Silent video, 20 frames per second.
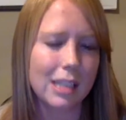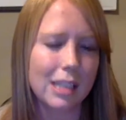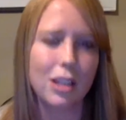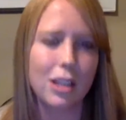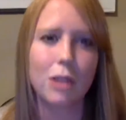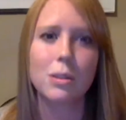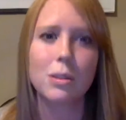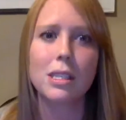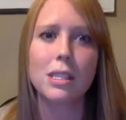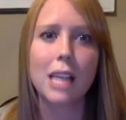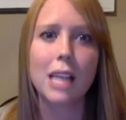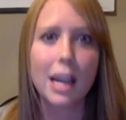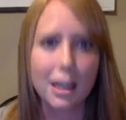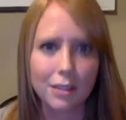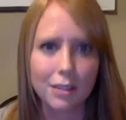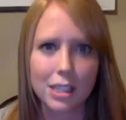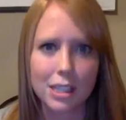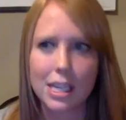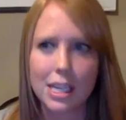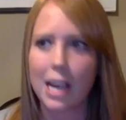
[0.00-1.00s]
you know, say it
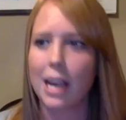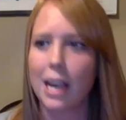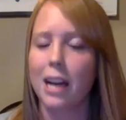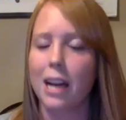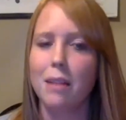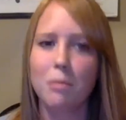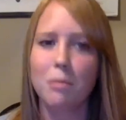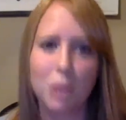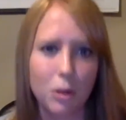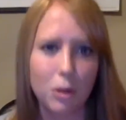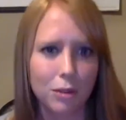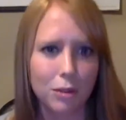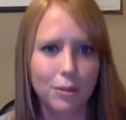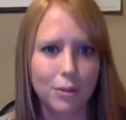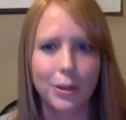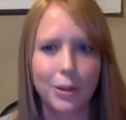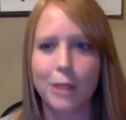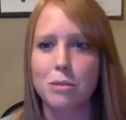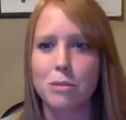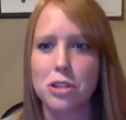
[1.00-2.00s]
every day. I am beautiful.
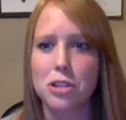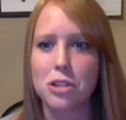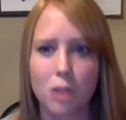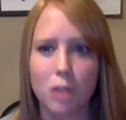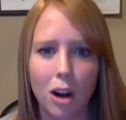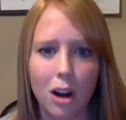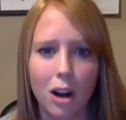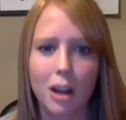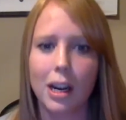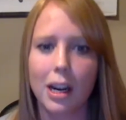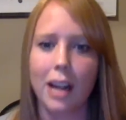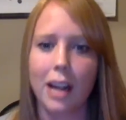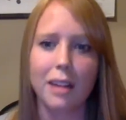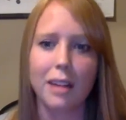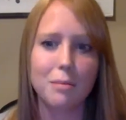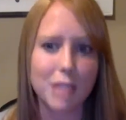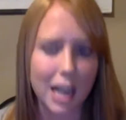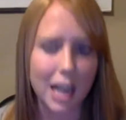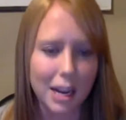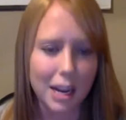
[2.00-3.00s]
I'm strong. I am
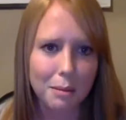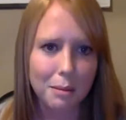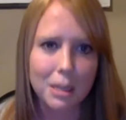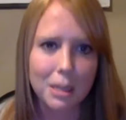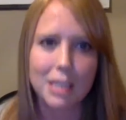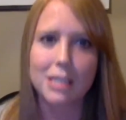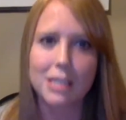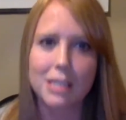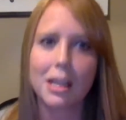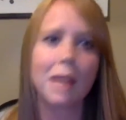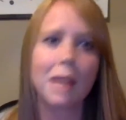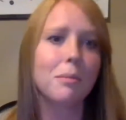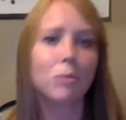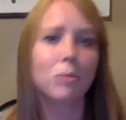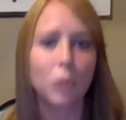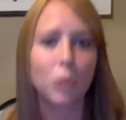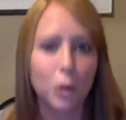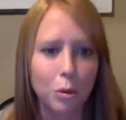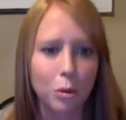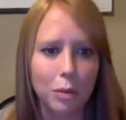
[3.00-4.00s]
diamond. I am
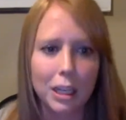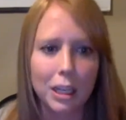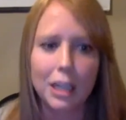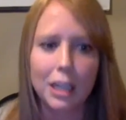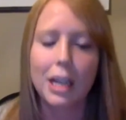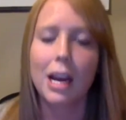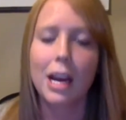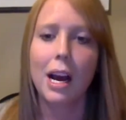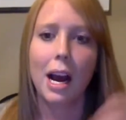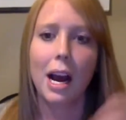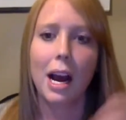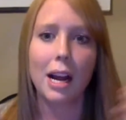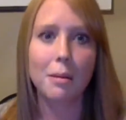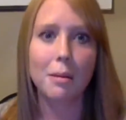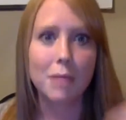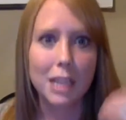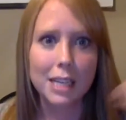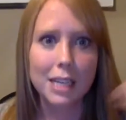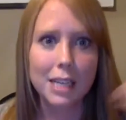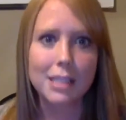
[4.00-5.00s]
ruby. I am
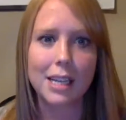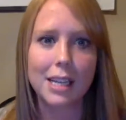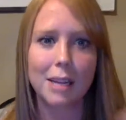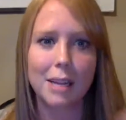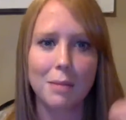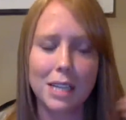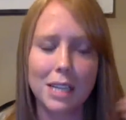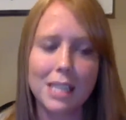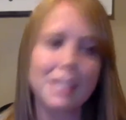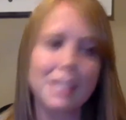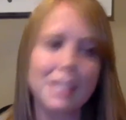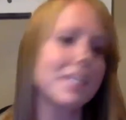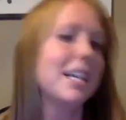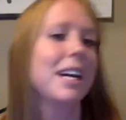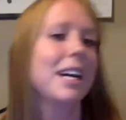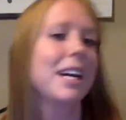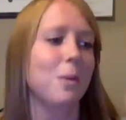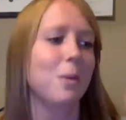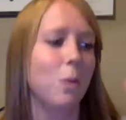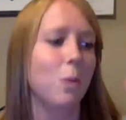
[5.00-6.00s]
this. I am this.
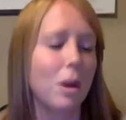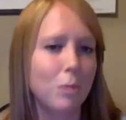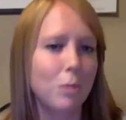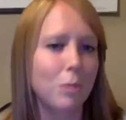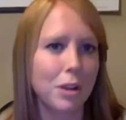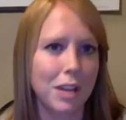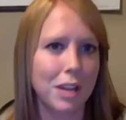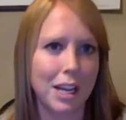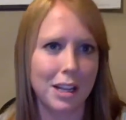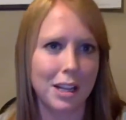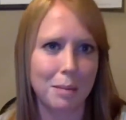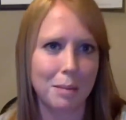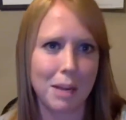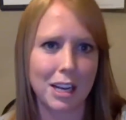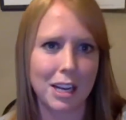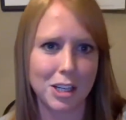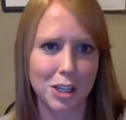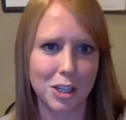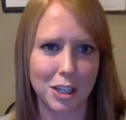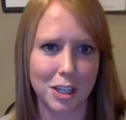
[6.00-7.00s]
One more thing and then
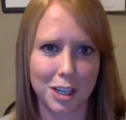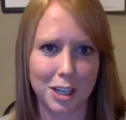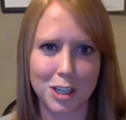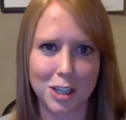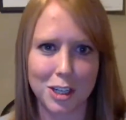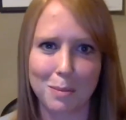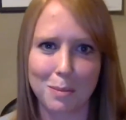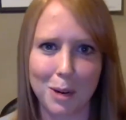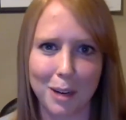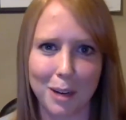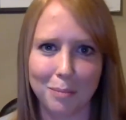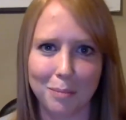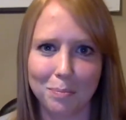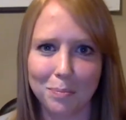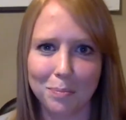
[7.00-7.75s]
Megan can jump on.